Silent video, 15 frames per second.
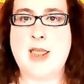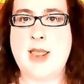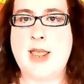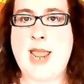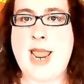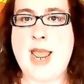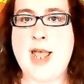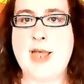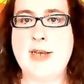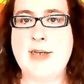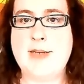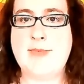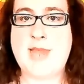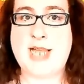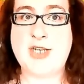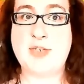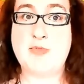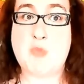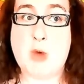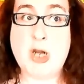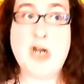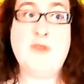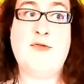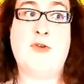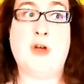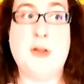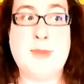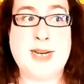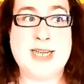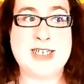And that's
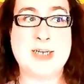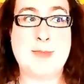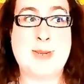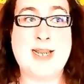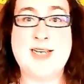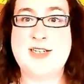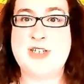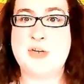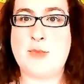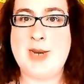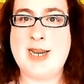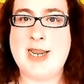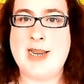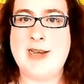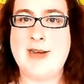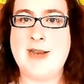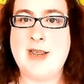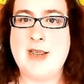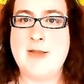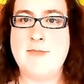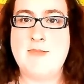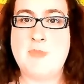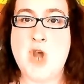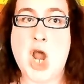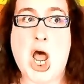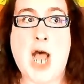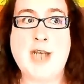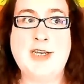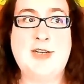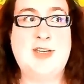wonderful because it means that we can
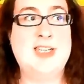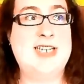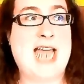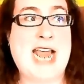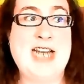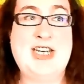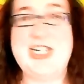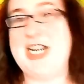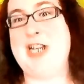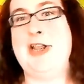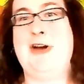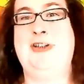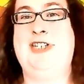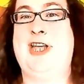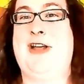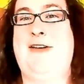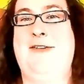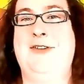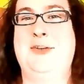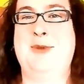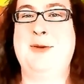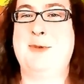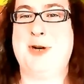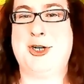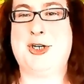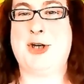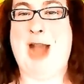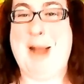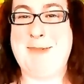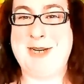not decide to kill ourselves when we're
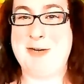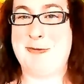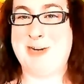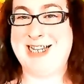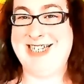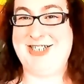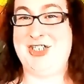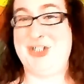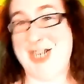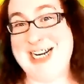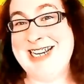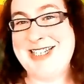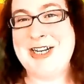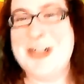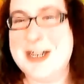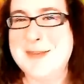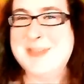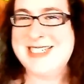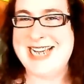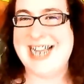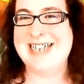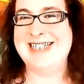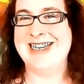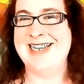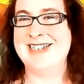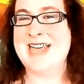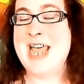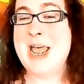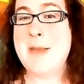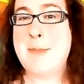trapped in really shitty
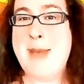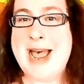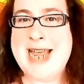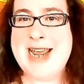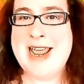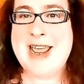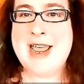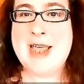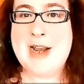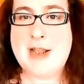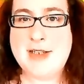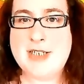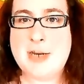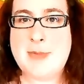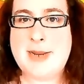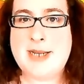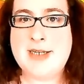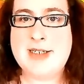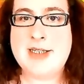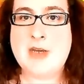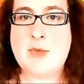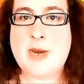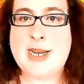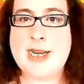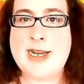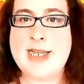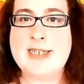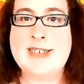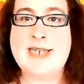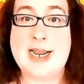circumstances. But it also means that we can
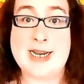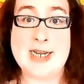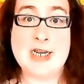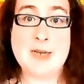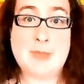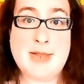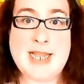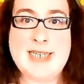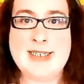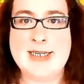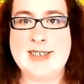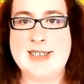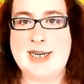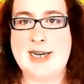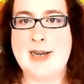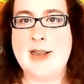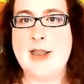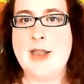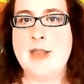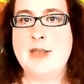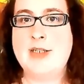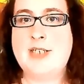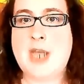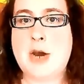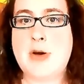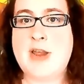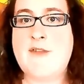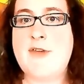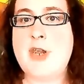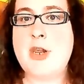get stuck in complacency. So
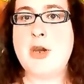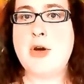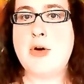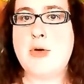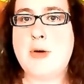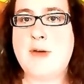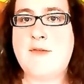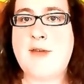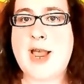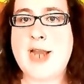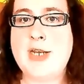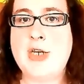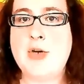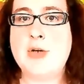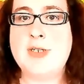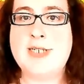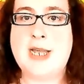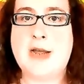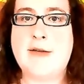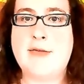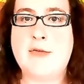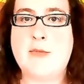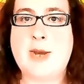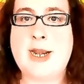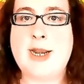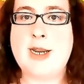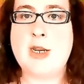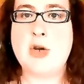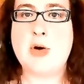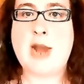if you find yourself
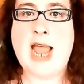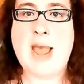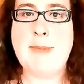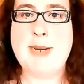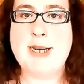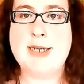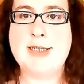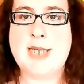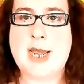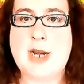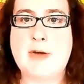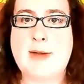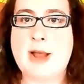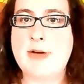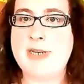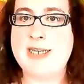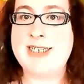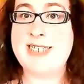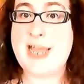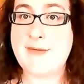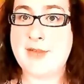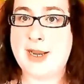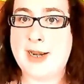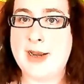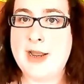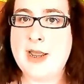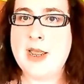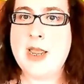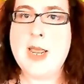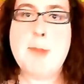rating your happiness at around a 7,
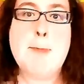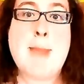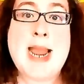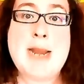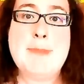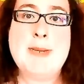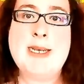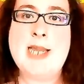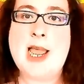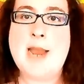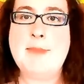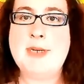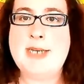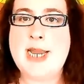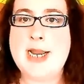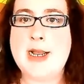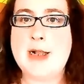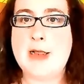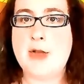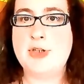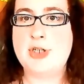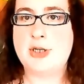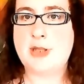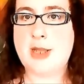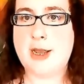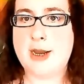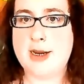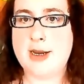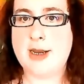might be time to take a closer look